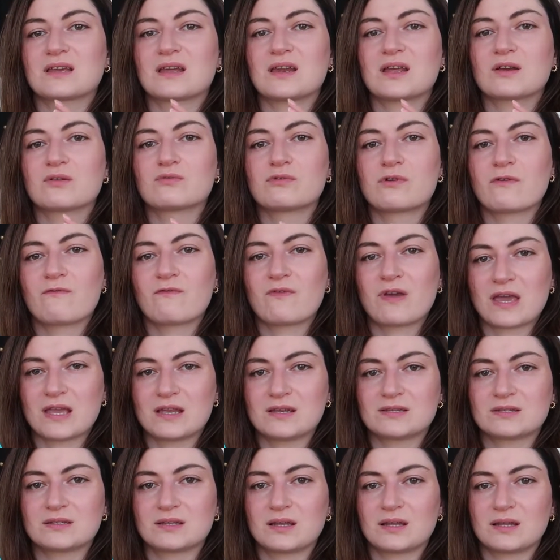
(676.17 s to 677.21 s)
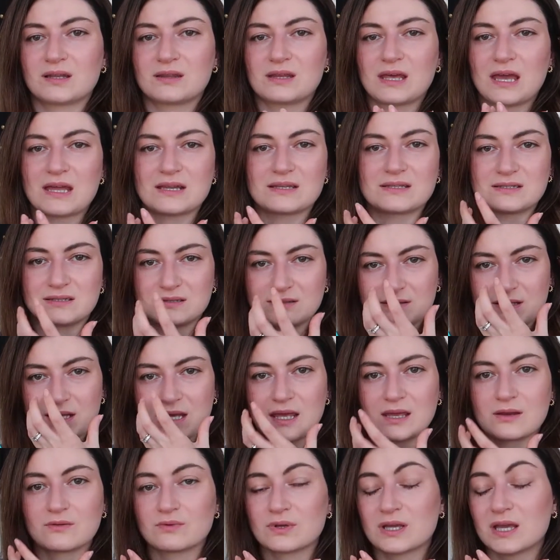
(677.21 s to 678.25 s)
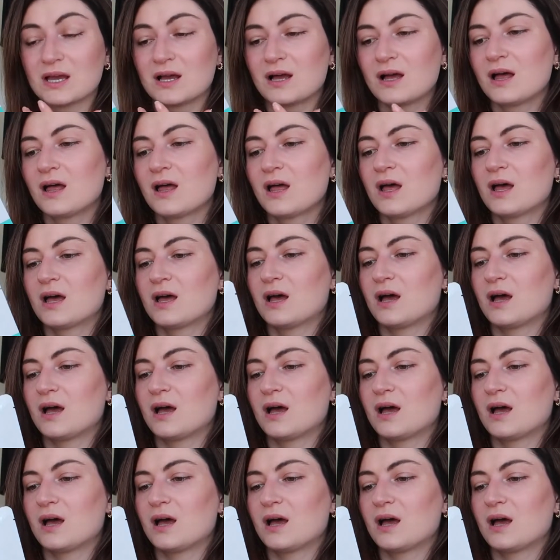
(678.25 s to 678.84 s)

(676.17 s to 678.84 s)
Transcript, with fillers: can aggravate that area.